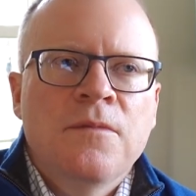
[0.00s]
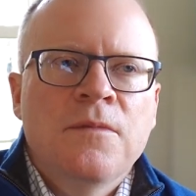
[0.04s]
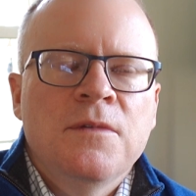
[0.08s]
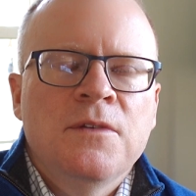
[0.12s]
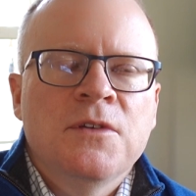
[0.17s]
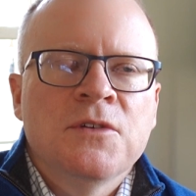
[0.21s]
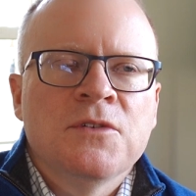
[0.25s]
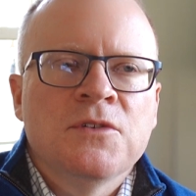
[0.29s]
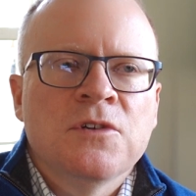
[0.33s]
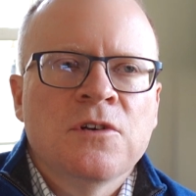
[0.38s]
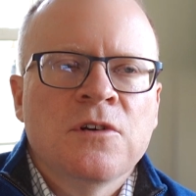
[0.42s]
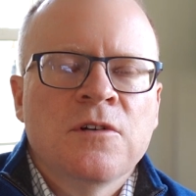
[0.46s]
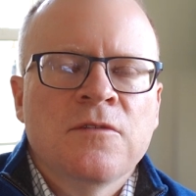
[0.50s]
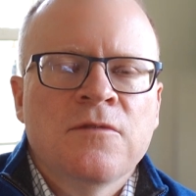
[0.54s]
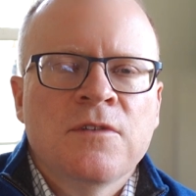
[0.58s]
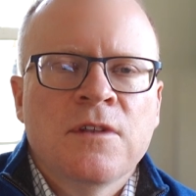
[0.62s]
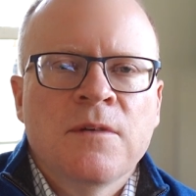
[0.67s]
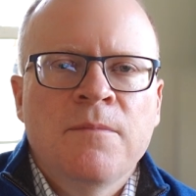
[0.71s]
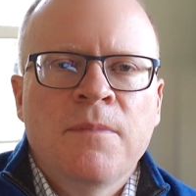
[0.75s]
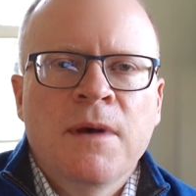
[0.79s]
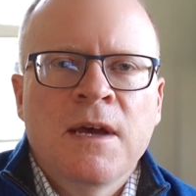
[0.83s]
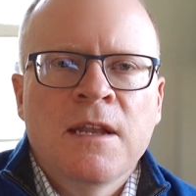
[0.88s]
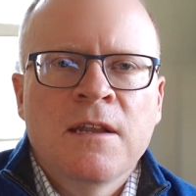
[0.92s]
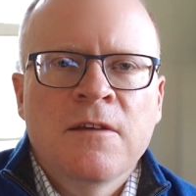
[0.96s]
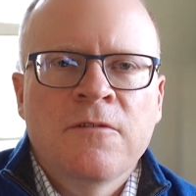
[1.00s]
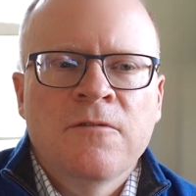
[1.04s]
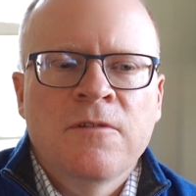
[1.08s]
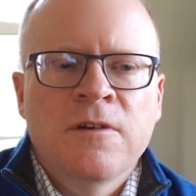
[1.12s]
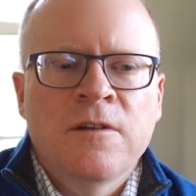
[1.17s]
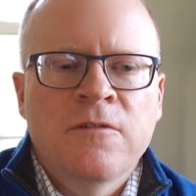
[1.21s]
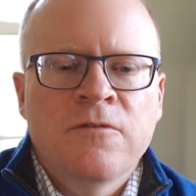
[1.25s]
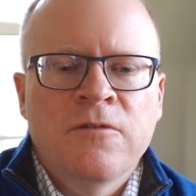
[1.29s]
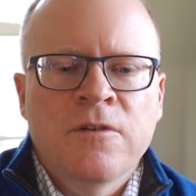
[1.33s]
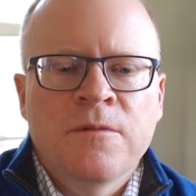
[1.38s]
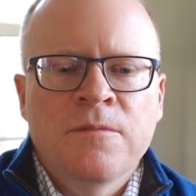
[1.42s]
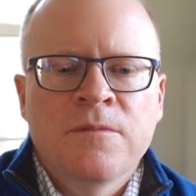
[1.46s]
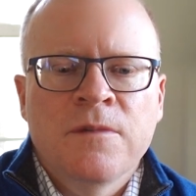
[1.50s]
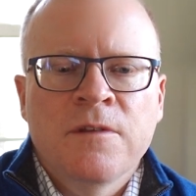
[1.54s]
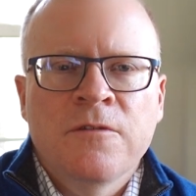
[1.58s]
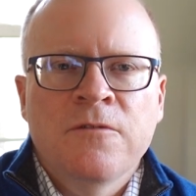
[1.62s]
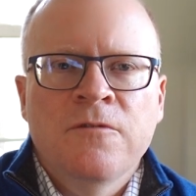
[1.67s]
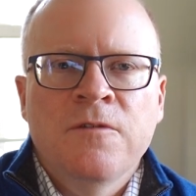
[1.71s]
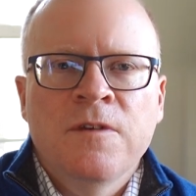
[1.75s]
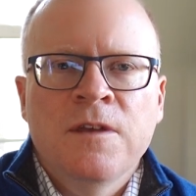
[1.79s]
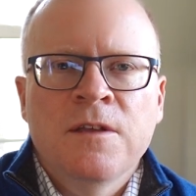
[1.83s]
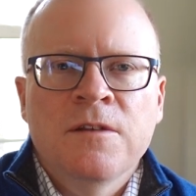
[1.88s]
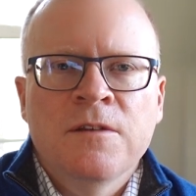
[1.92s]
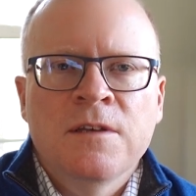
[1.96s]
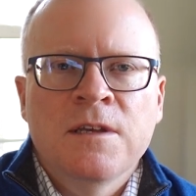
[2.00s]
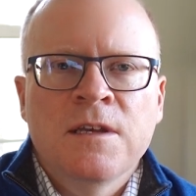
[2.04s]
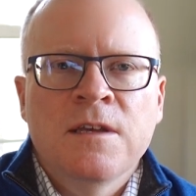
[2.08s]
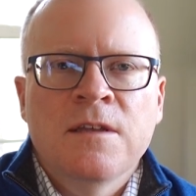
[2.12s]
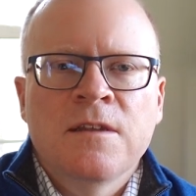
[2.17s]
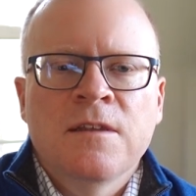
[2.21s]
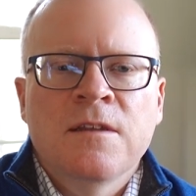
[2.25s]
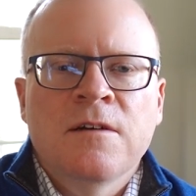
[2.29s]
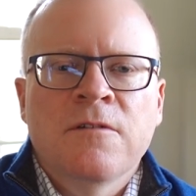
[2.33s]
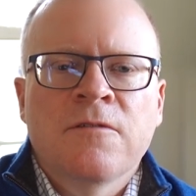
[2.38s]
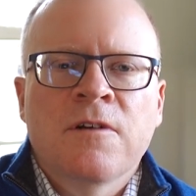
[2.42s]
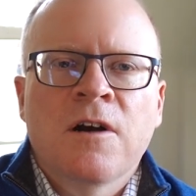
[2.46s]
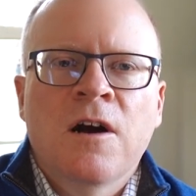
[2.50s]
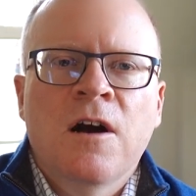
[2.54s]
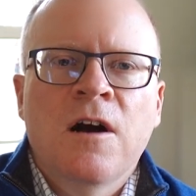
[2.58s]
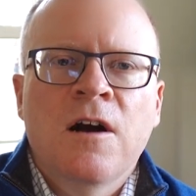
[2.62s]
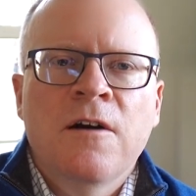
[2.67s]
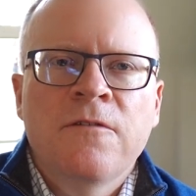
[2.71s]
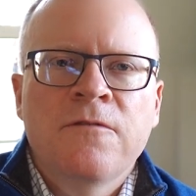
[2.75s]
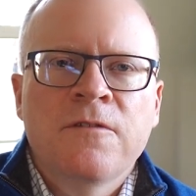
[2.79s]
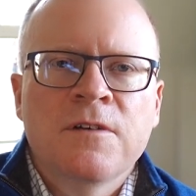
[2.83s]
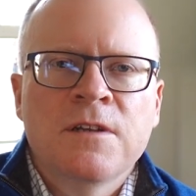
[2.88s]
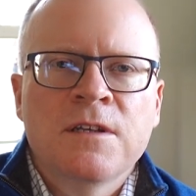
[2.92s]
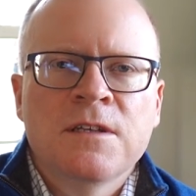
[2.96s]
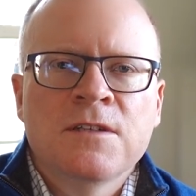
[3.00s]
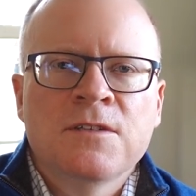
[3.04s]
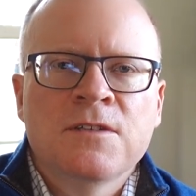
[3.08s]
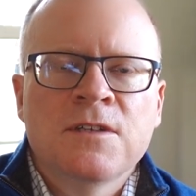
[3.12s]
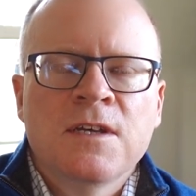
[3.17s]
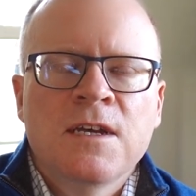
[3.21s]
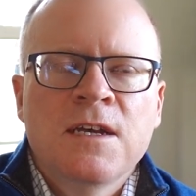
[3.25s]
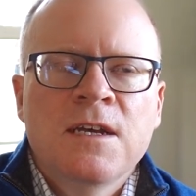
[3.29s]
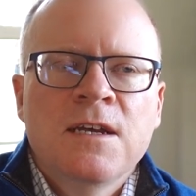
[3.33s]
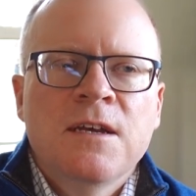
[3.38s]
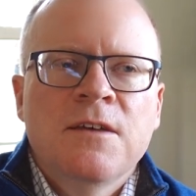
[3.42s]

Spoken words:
deserve to benefit from the feeling of confidence